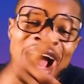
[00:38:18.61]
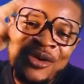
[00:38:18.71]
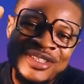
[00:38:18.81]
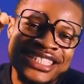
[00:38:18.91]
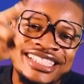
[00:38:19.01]

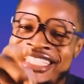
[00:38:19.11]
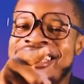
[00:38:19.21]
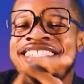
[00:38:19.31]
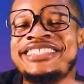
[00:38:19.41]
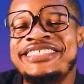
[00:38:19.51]
I'll
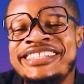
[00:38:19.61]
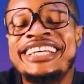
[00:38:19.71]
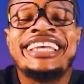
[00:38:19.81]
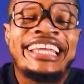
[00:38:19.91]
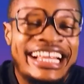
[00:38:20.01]
see you
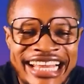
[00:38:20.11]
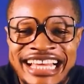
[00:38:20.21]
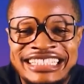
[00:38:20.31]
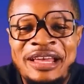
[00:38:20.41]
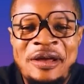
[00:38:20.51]
in
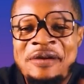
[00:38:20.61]
class.